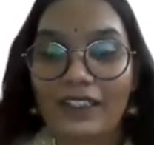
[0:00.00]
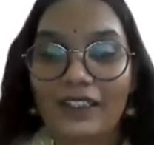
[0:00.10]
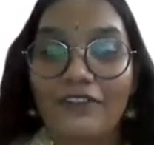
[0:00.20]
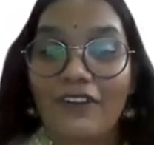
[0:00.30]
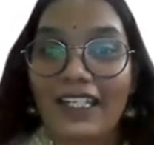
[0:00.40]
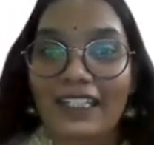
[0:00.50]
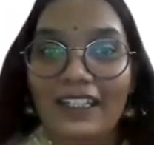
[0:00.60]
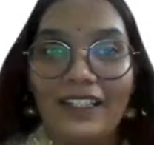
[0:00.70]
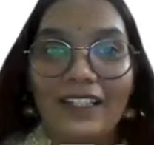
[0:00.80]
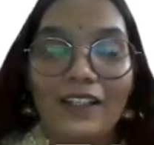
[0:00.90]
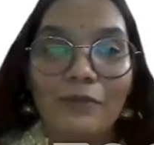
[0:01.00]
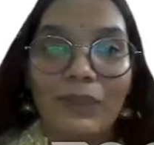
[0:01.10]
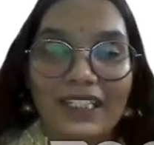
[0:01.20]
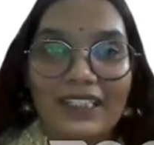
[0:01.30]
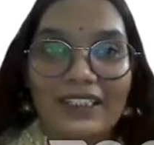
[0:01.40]
Why?
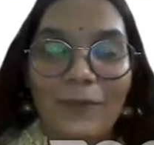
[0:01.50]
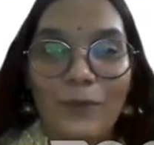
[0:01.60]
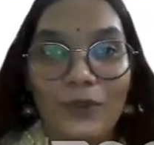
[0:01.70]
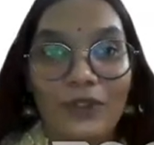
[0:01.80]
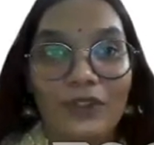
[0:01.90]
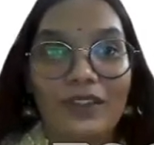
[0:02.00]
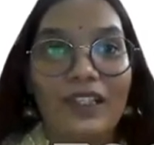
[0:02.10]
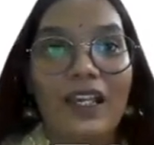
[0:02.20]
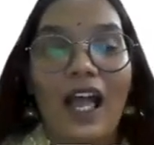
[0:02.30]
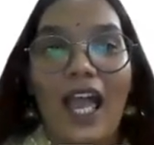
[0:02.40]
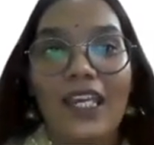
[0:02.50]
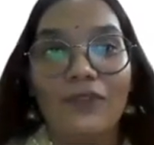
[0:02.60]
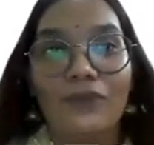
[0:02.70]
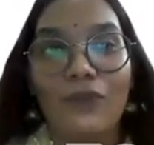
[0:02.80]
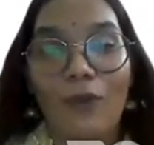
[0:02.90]
Because suppose I
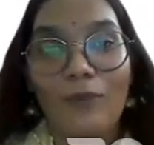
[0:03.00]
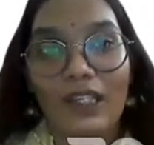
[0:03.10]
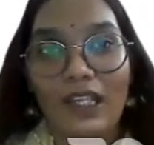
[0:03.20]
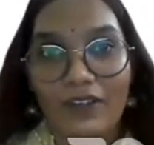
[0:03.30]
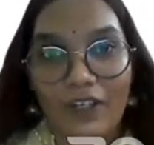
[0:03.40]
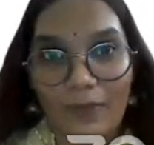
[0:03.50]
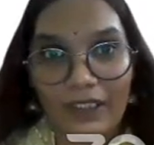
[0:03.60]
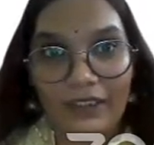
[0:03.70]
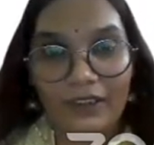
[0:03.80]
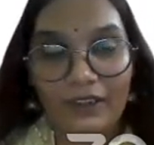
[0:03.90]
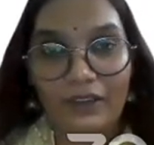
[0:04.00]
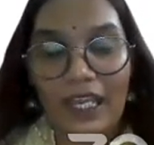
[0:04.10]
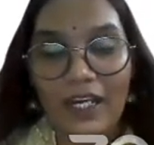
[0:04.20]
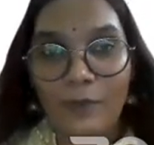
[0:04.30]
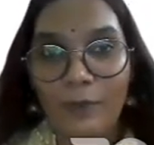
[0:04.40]
form a government
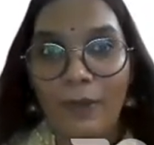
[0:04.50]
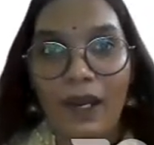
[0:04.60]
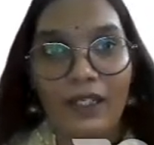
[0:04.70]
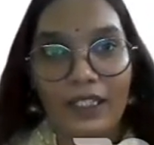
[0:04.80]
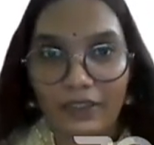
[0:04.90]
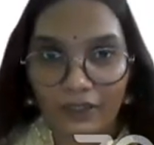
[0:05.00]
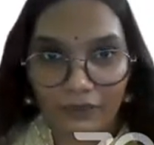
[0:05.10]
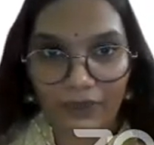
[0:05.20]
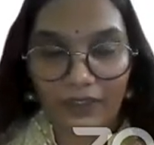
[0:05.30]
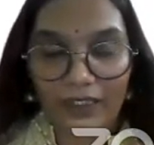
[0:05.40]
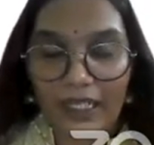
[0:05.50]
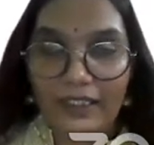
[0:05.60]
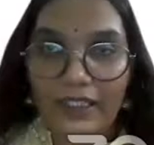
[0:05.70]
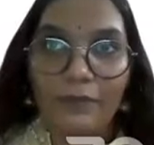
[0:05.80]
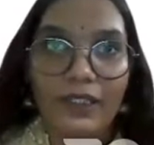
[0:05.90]
and my party is different,
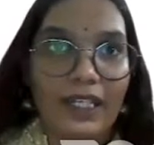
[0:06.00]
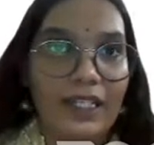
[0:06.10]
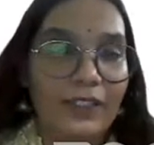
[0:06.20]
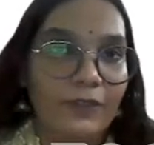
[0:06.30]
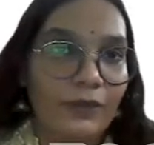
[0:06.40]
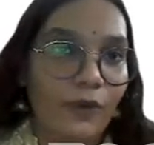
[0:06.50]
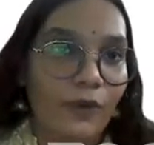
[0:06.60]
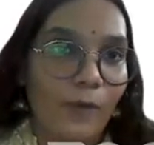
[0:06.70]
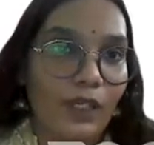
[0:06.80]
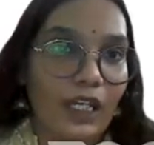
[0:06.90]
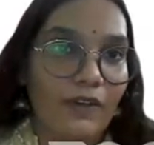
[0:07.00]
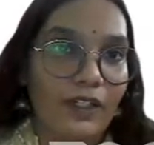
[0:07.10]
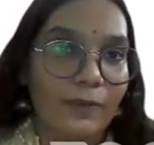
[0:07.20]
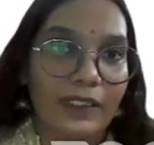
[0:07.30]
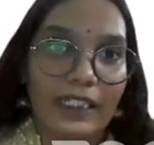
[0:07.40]
and somebody else will form a
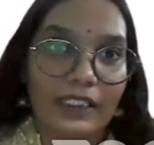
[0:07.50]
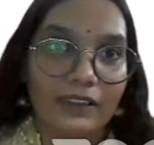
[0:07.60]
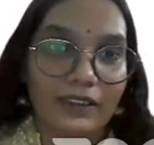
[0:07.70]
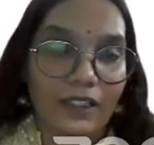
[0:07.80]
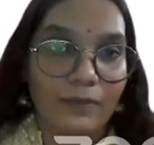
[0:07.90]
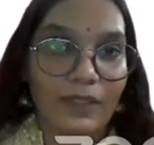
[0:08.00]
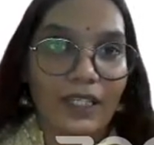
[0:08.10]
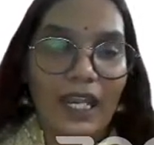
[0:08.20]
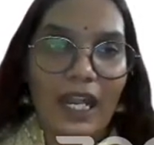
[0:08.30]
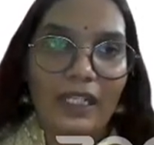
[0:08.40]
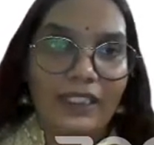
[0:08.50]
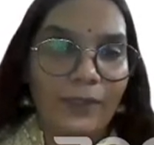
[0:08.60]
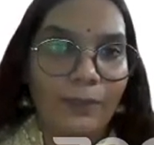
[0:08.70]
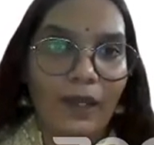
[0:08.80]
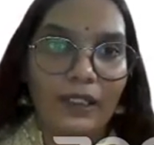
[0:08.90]
government next term and
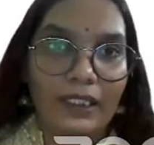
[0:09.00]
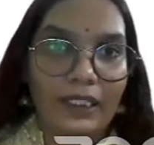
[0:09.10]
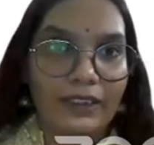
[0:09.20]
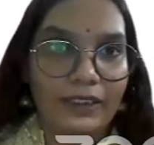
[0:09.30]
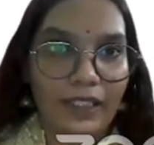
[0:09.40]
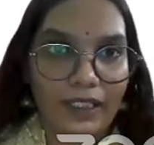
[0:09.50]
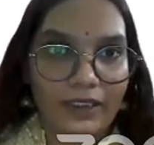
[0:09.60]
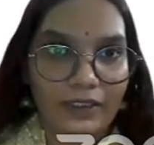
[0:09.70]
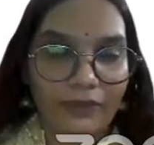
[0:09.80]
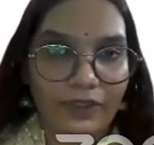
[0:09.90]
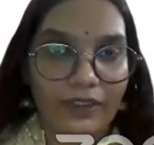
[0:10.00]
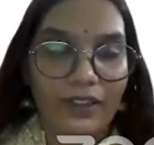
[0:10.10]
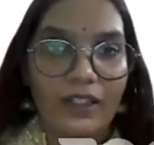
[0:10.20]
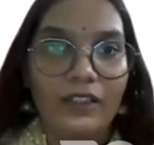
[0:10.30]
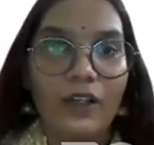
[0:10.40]
their party agenda is different.
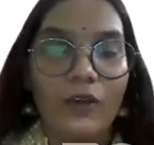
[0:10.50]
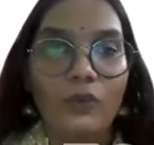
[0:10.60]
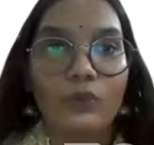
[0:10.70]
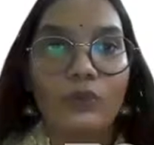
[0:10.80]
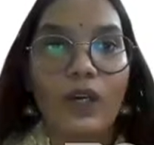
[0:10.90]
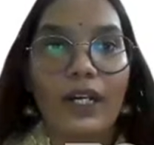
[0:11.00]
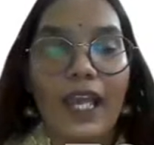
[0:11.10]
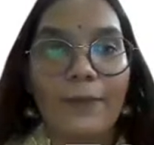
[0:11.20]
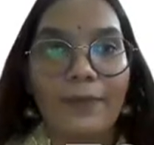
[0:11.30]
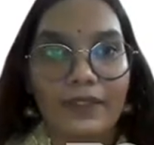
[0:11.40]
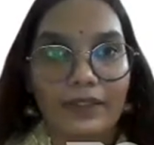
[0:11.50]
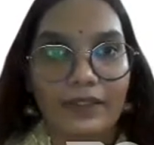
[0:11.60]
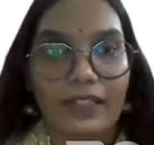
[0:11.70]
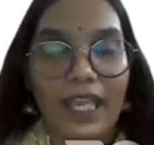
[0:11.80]
Now what happens?